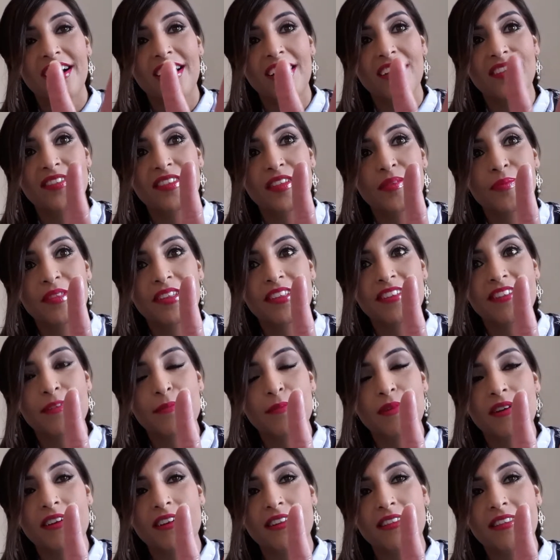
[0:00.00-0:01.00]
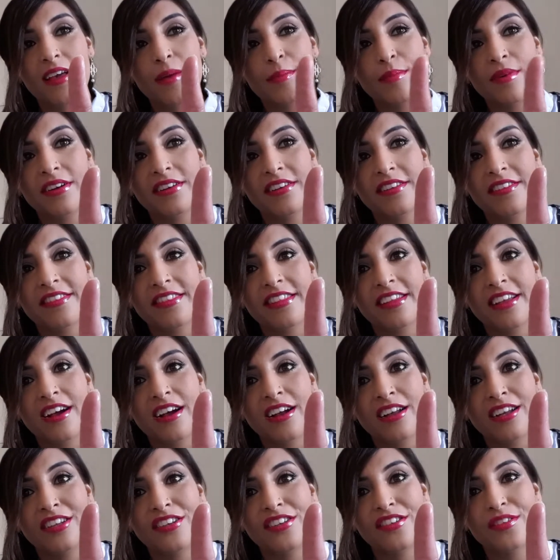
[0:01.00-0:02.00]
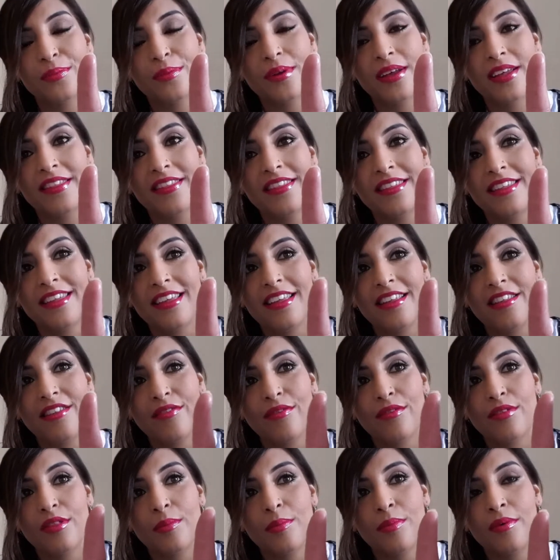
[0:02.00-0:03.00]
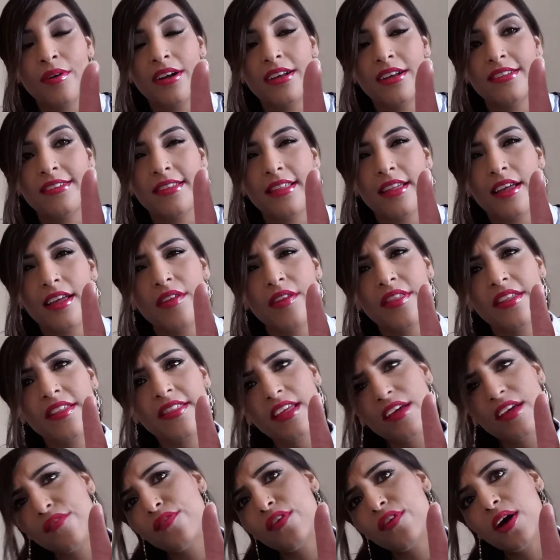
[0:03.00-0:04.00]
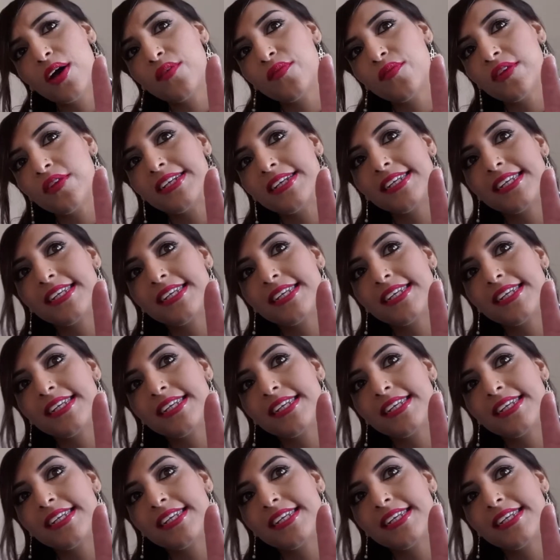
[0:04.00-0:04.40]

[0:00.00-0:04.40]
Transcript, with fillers: I have something similar to that, but I just think I could just wear these for the price. They, I think they're five